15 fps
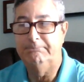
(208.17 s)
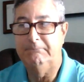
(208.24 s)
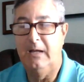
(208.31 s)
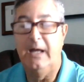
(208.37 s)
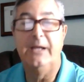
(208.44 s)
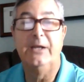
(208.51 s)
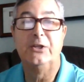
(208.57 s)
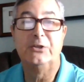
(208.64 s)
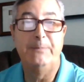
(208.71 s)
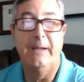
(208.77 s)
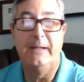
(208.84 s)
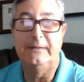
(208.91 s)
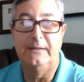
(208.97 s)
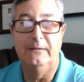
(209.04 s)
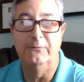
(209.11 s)

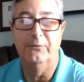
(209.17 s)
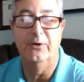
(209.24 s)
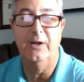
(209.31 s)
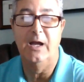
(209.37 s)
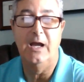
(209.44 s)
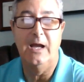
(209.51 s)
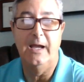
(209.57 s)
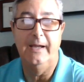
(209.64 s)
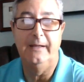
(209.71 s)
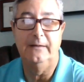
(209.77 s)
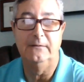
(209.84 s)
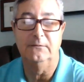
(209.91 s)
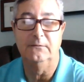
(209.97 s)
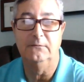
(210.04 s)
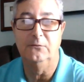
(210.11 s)
unexpected, very high
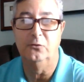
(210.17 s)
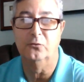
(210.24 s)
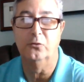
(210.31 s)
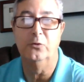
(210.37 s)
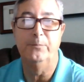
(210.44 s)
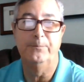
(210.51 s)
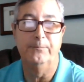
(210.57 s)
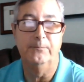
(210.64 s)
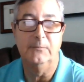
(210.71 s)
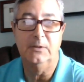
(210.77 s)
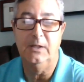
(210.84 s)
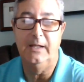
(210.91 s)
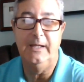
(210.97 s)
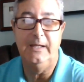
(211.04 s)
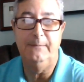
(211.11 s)
group
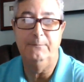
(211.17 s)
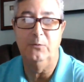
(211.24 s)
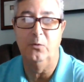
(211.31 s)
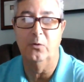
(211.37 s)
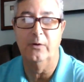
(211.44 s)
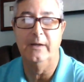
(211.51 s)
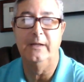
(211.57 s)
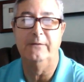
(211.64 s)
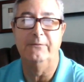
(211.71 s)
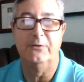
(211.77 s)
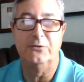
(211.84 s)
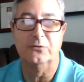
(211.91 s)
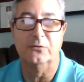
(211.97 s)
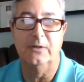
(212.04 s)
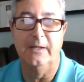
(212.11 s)
claim or
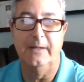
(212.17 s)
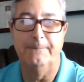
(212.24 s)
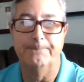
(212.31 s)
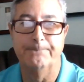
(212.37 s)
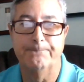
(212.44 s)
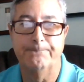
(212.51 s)
individual claim.